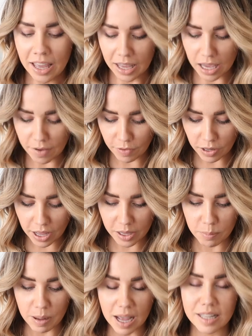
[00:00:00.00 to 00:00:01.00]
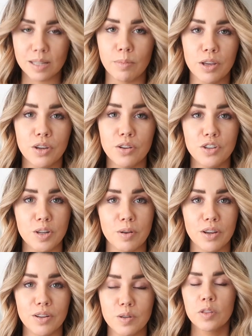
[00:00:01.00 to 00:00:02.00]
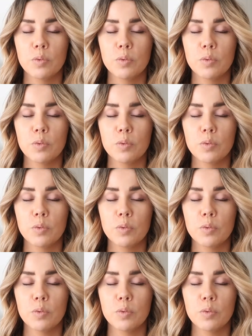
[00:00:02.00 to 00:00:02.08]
Even like compared to my Gucci boots,